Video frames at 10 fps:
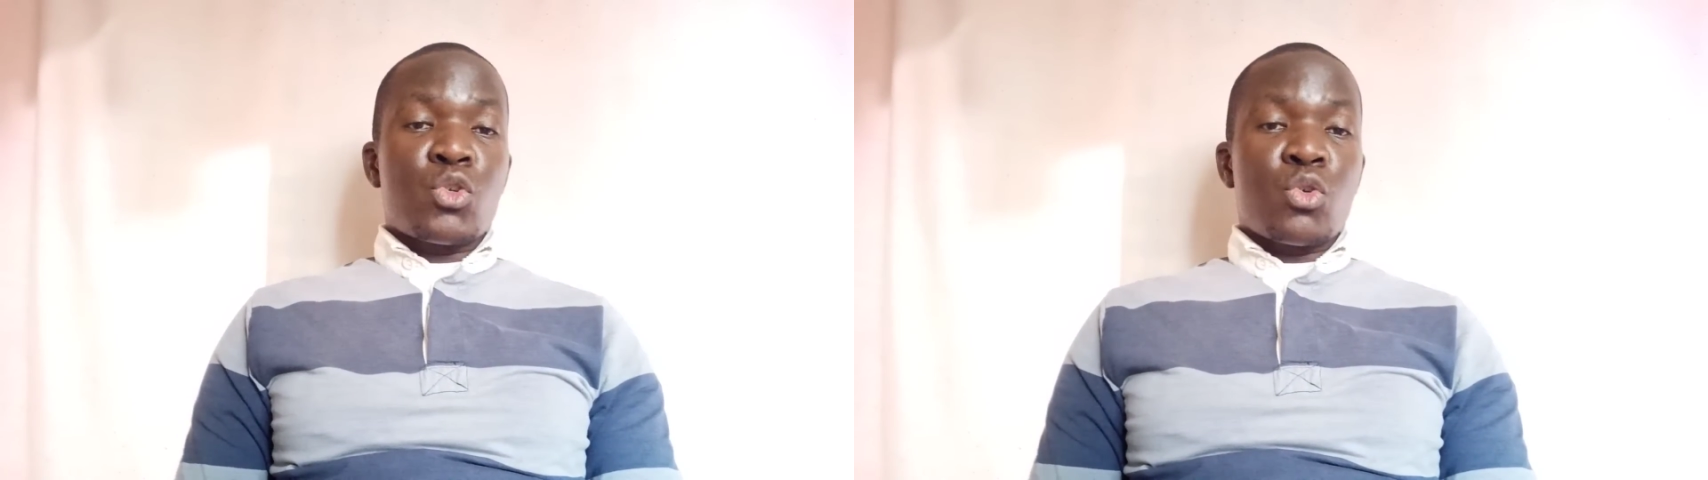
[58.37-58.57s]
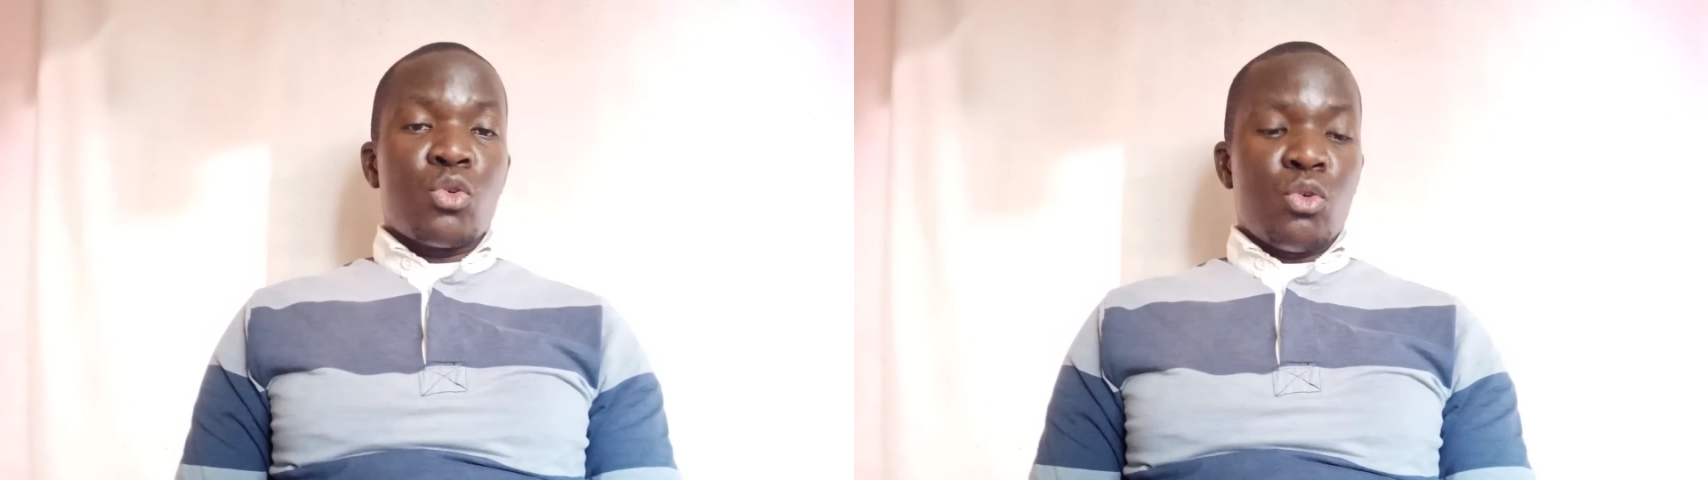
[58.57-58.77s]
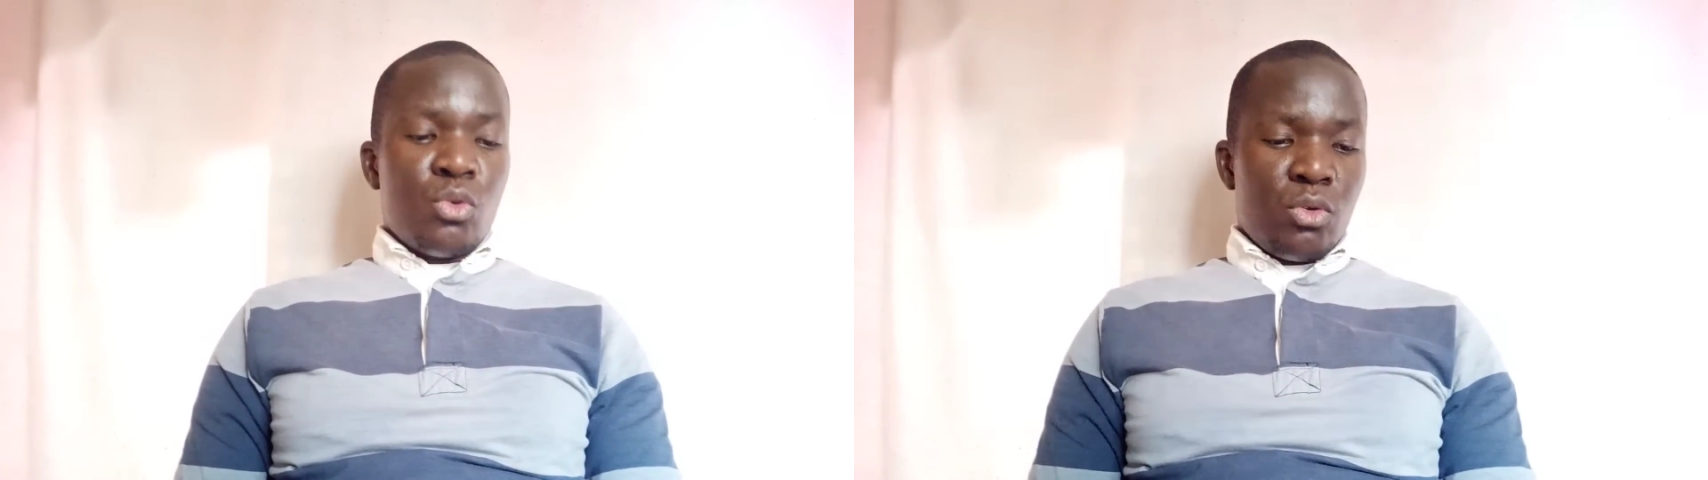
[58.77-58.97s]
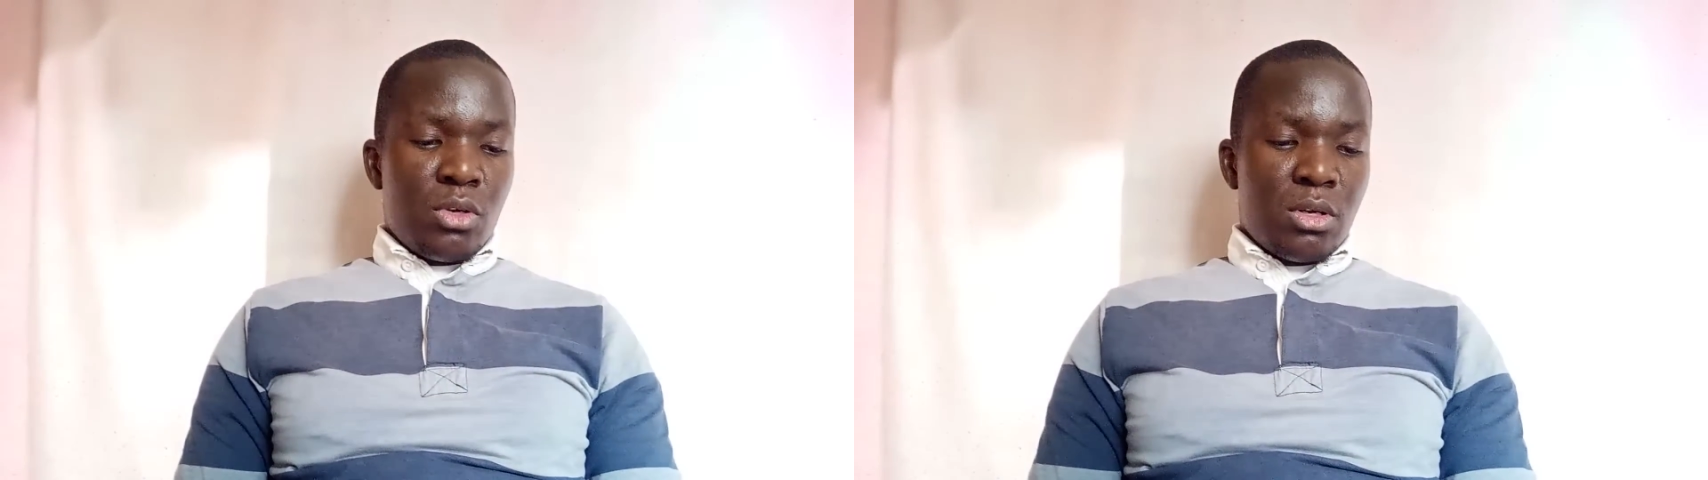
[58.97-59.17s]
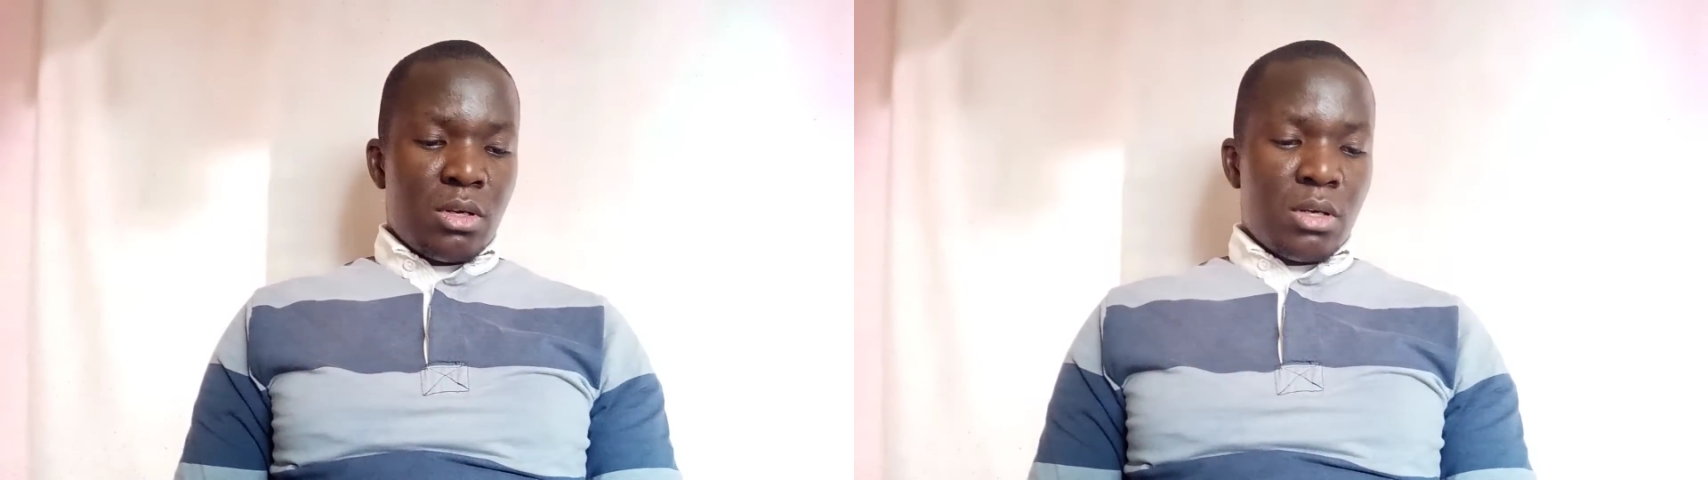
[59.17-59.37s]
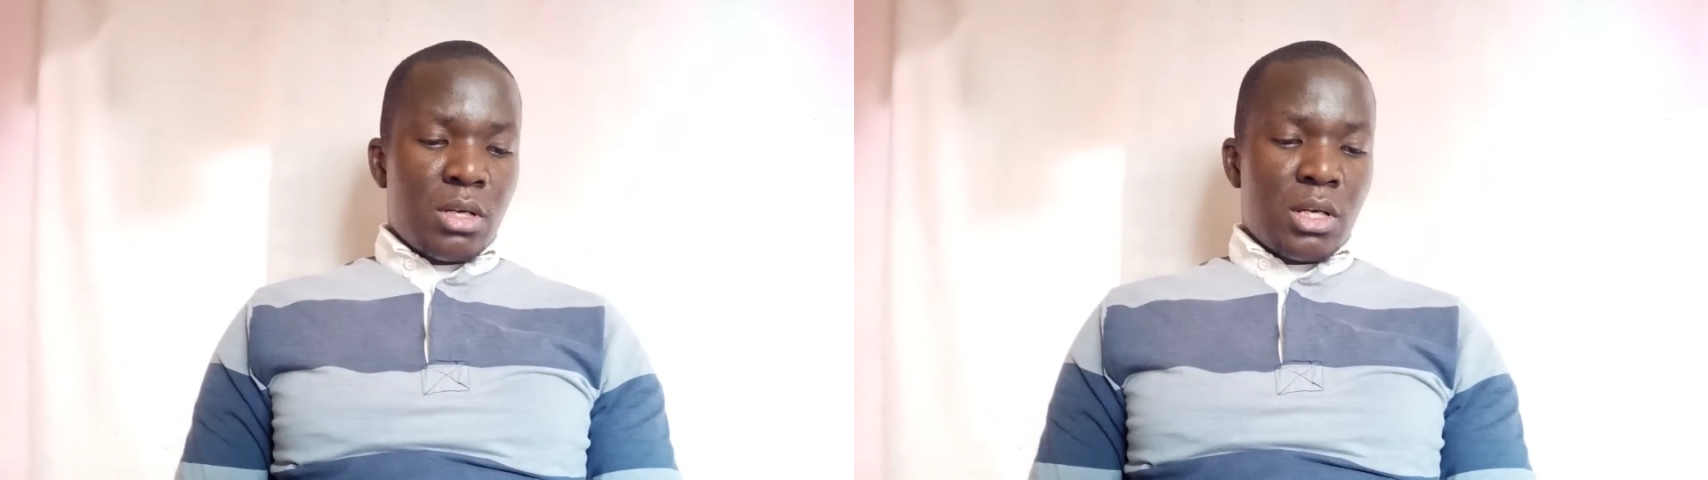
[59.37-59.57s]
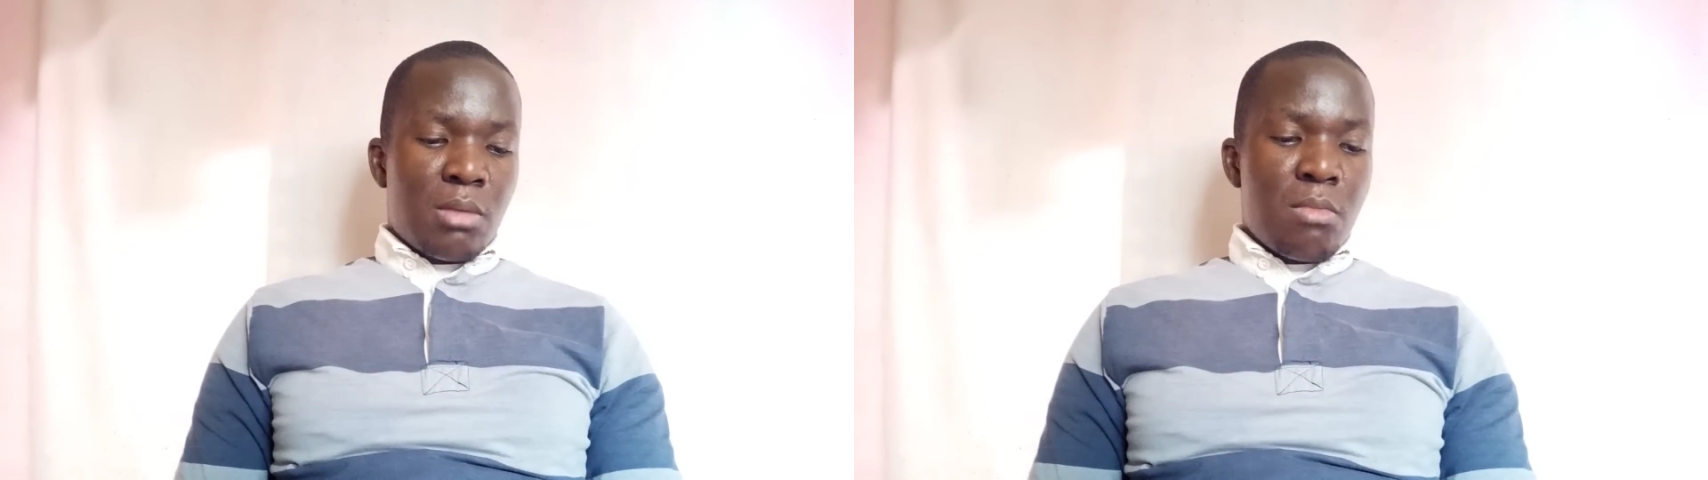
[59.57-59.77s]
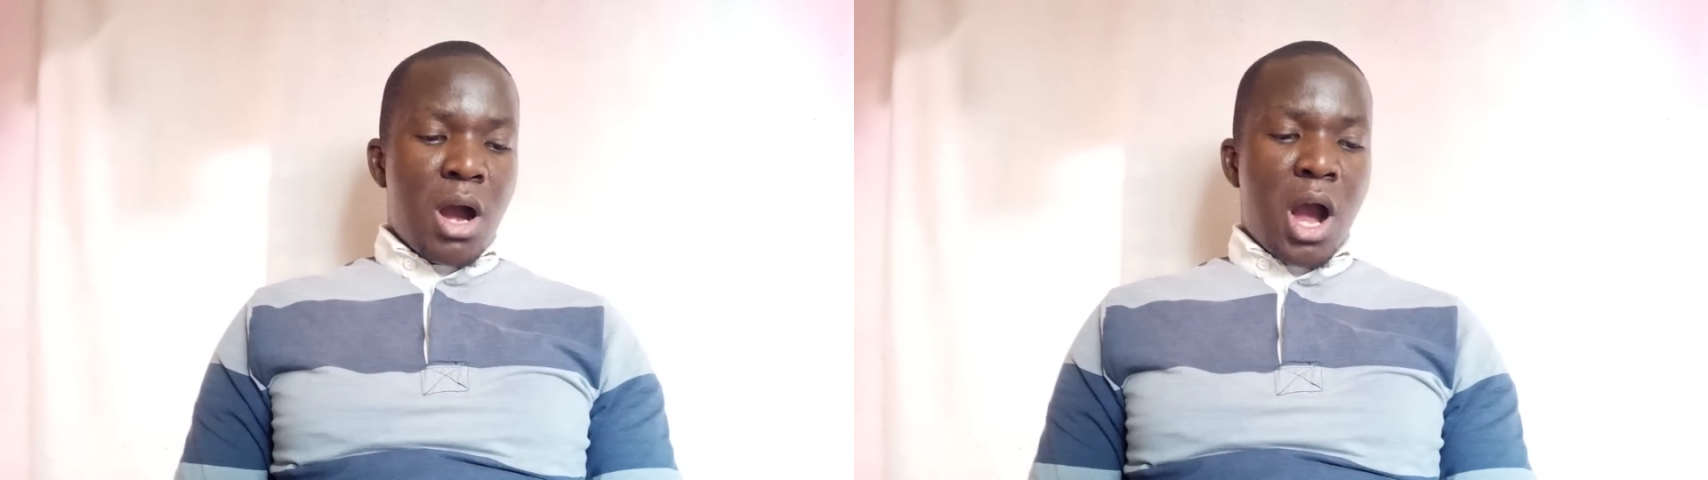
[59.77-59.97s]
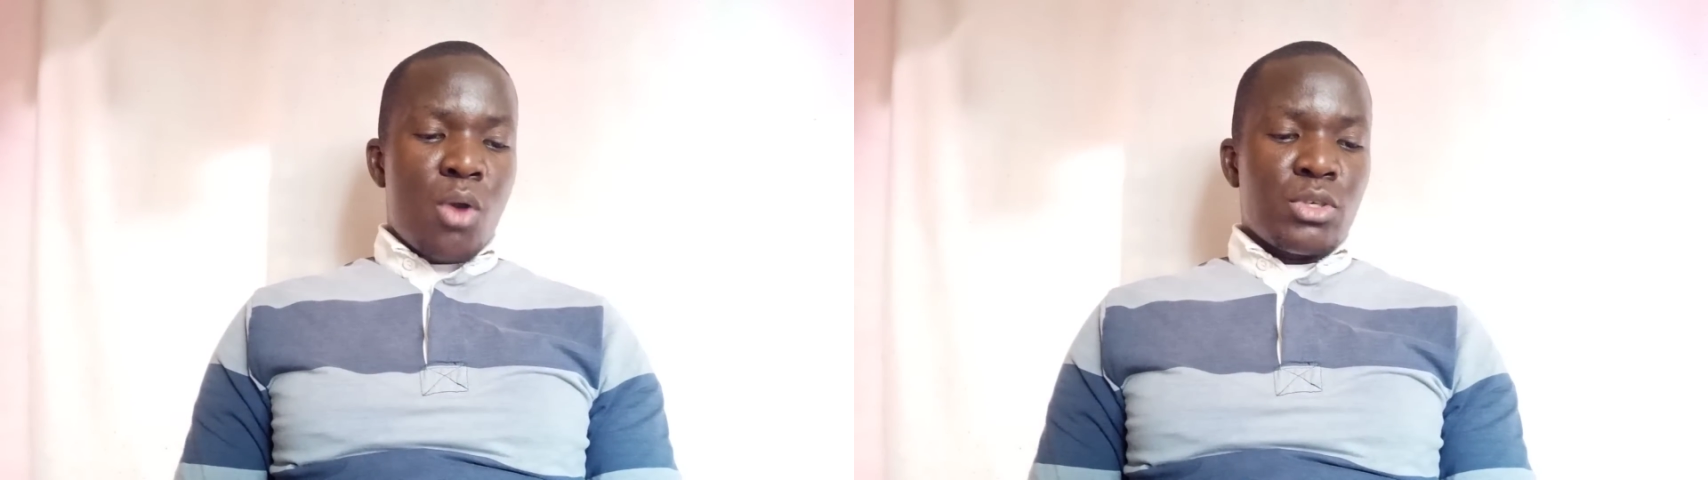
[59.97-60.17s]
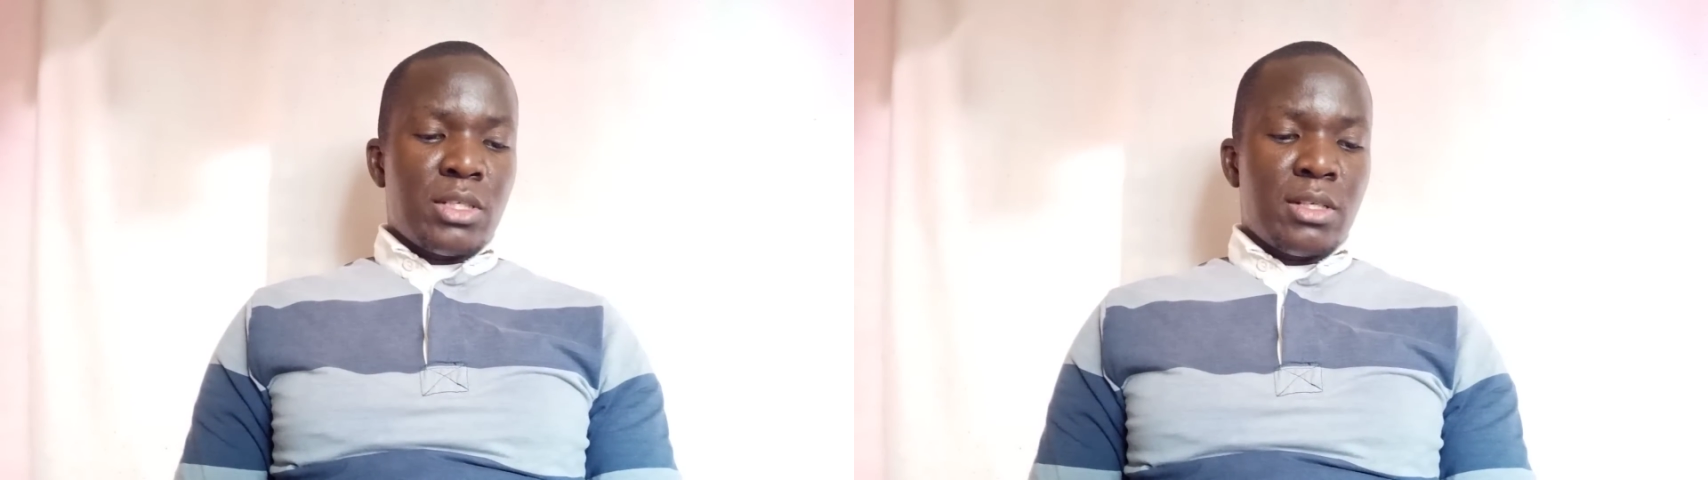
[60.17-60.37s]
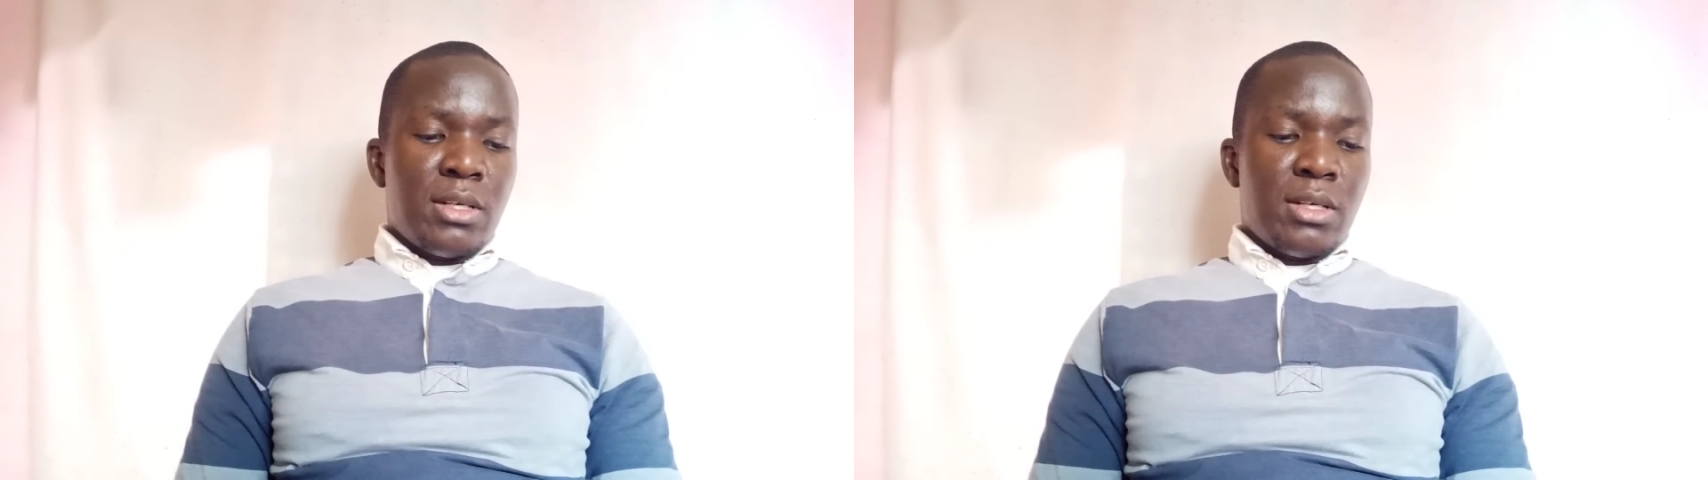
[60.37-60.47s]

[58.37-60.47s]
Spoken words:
true about